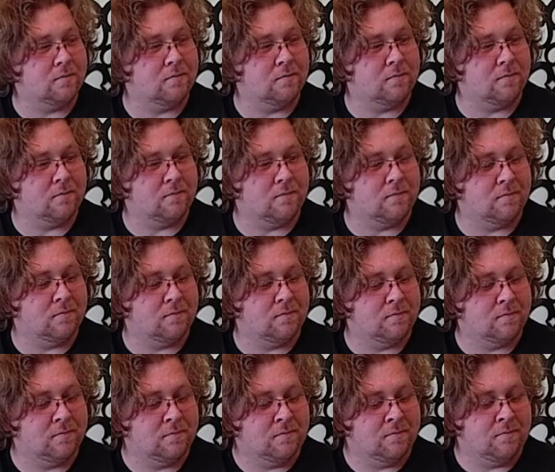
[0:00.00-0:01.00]

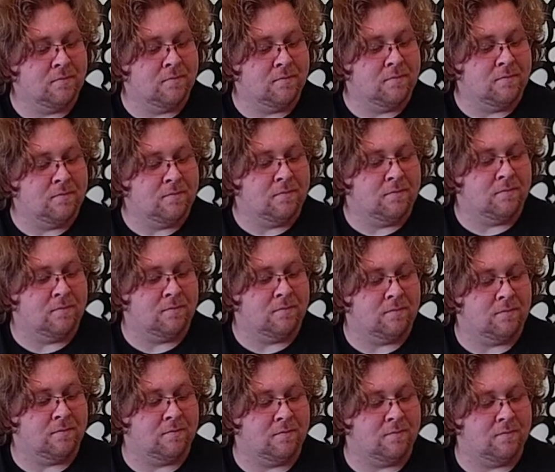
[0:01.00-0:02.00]

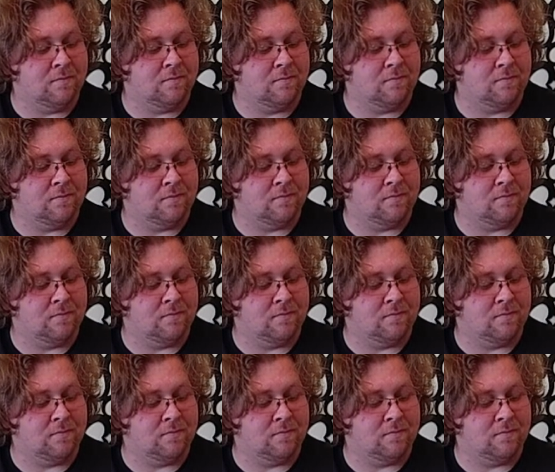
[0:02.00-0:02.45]
(silence)